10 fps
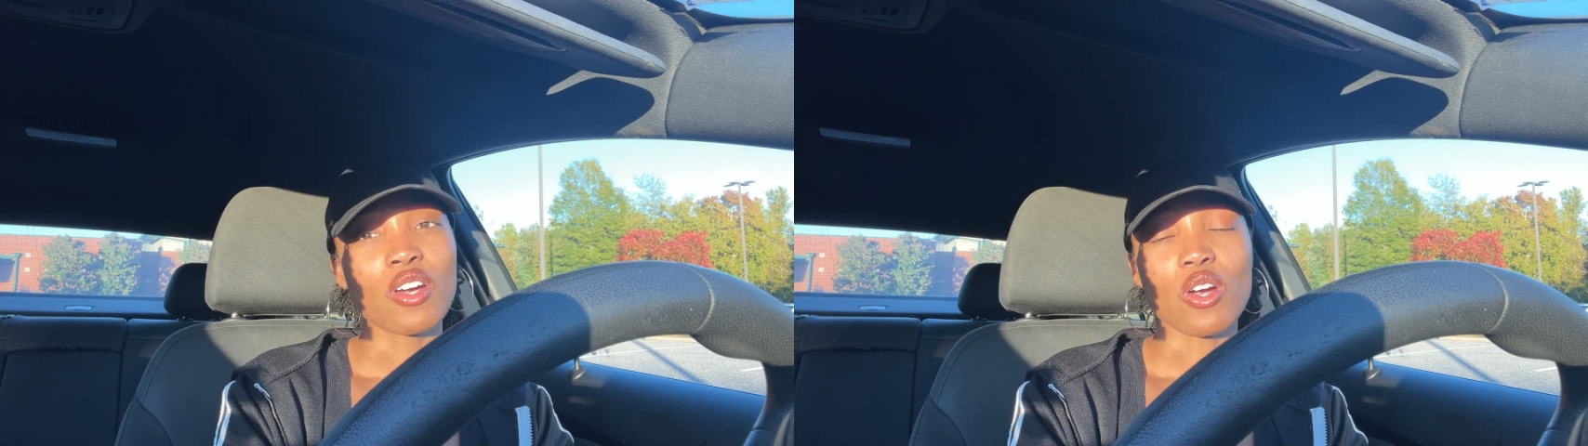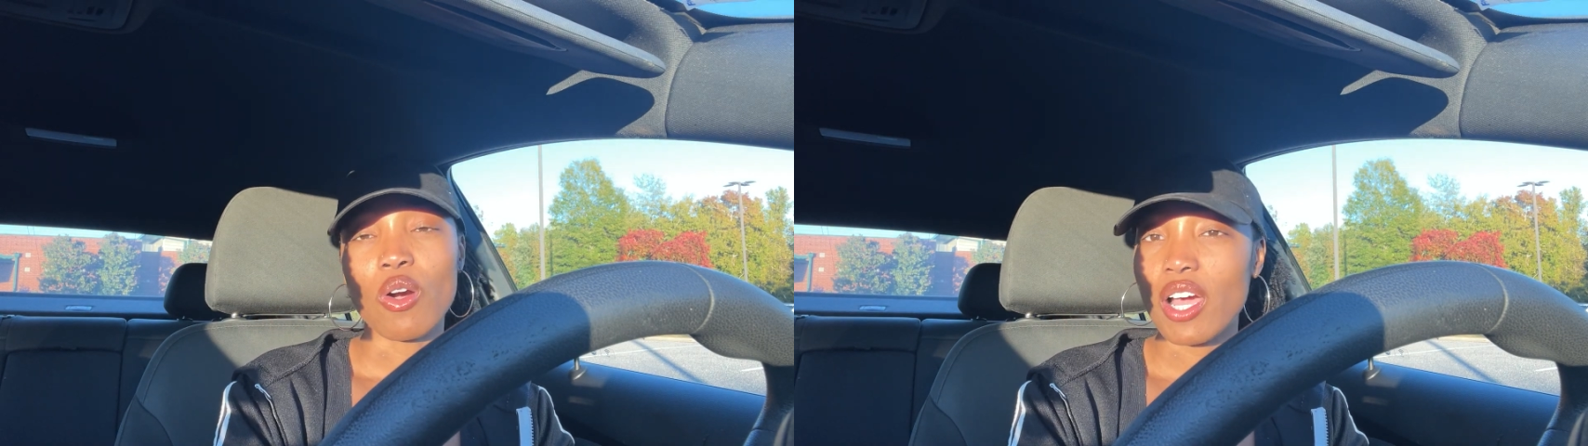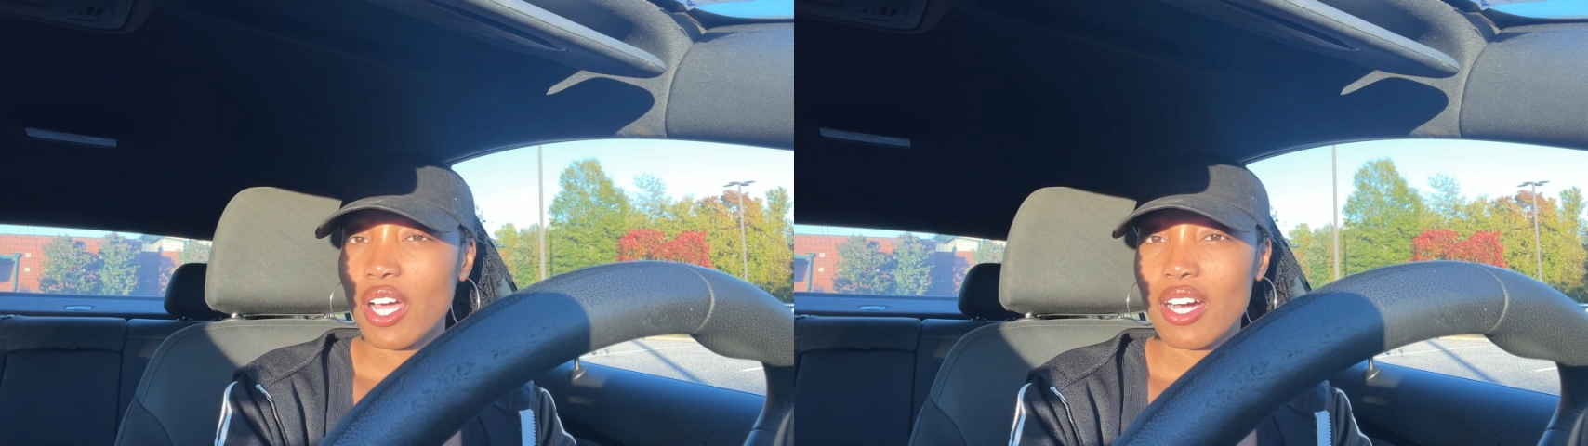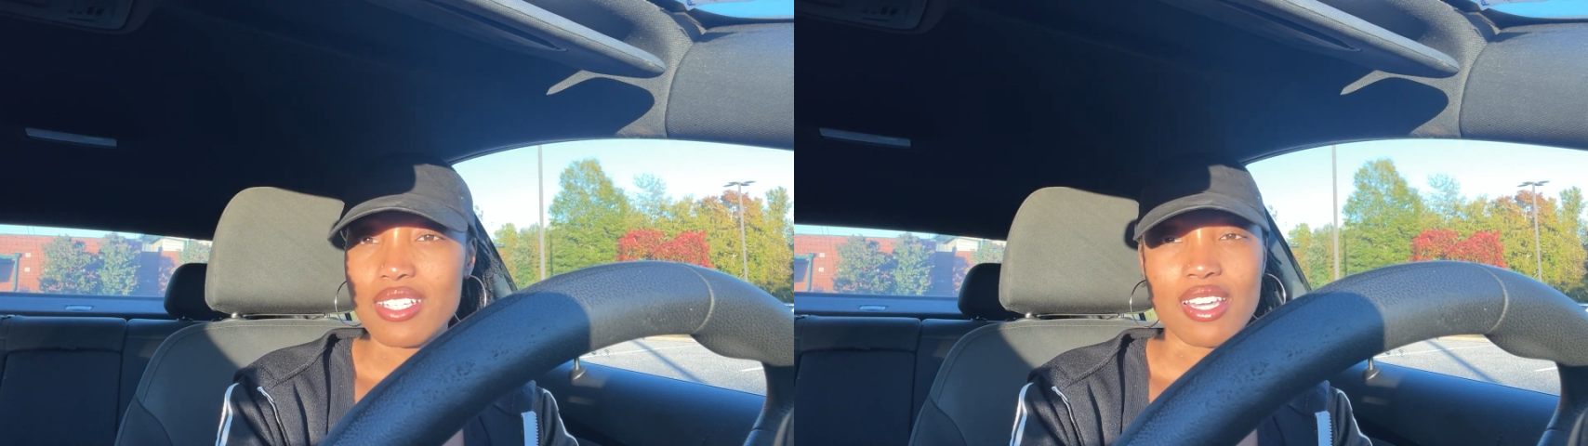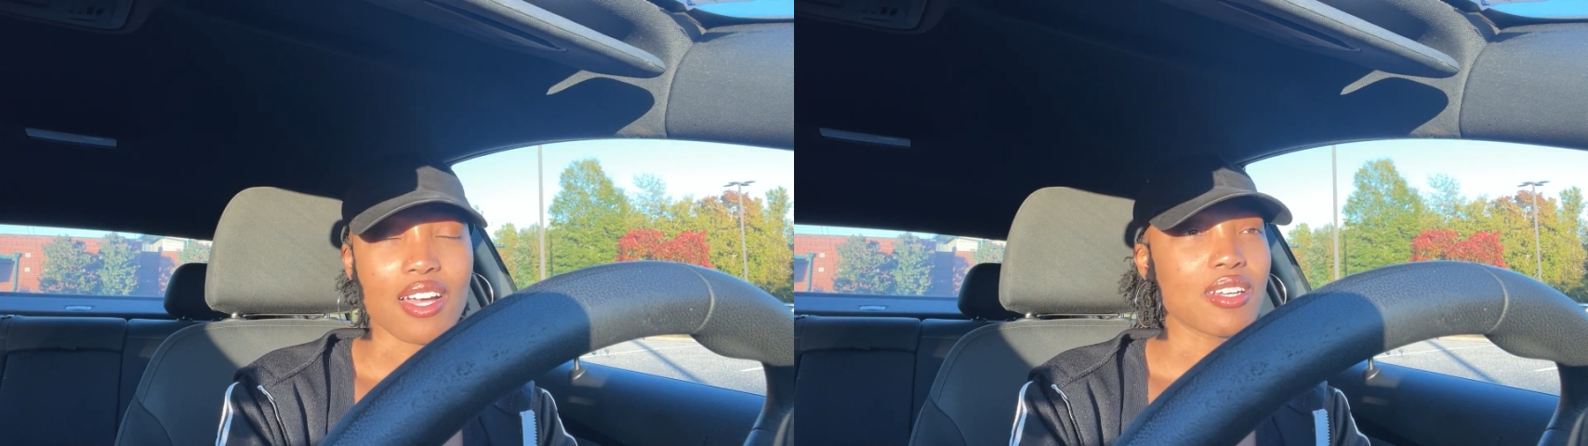going on
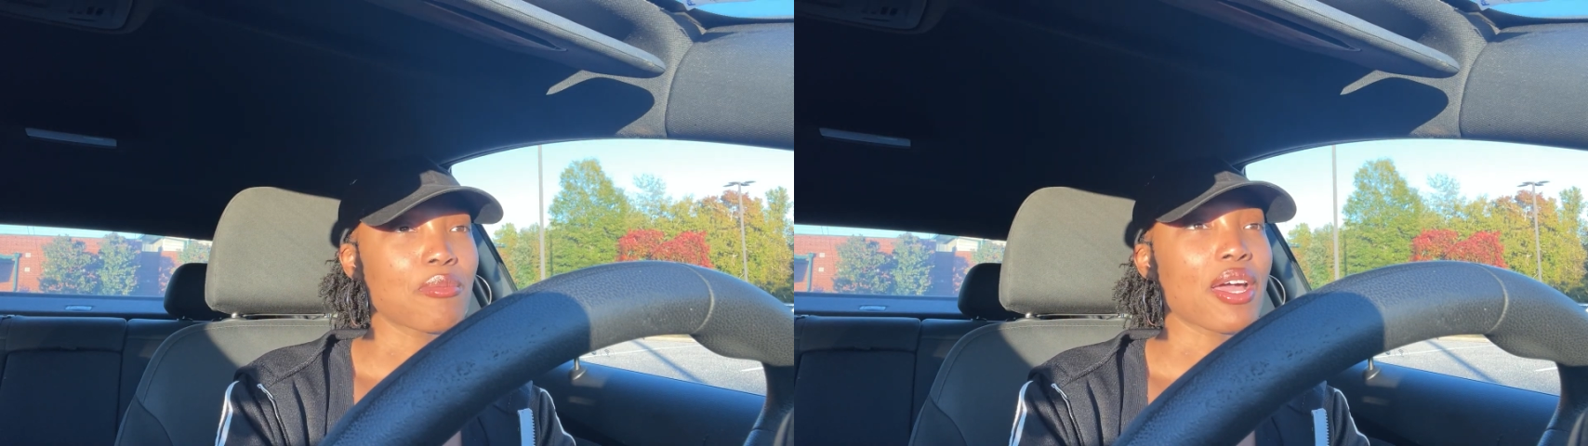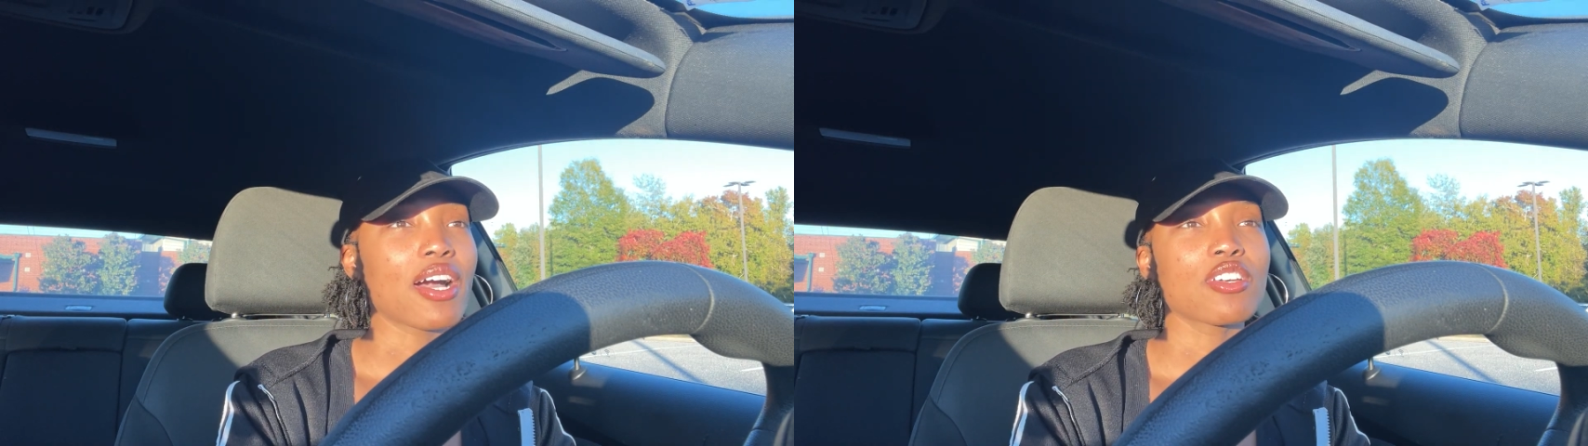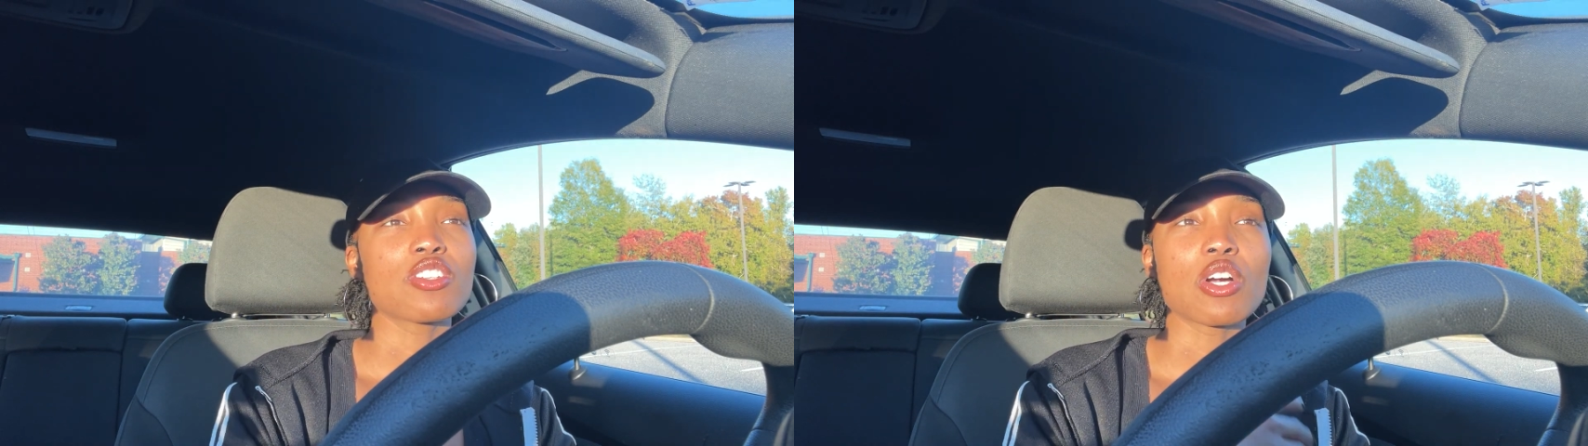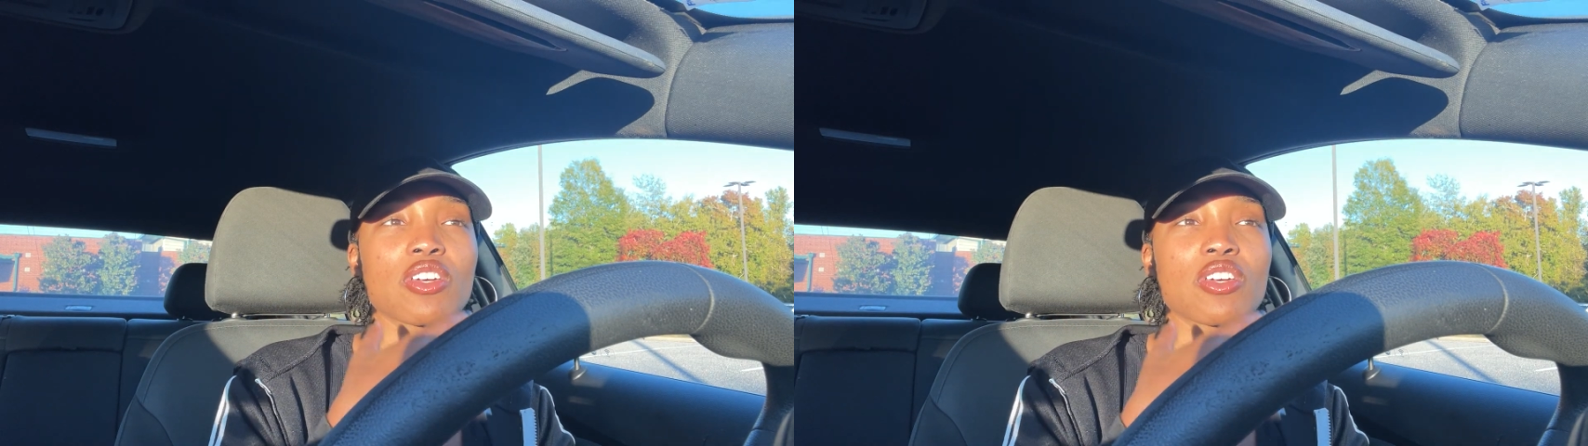talking about, you know,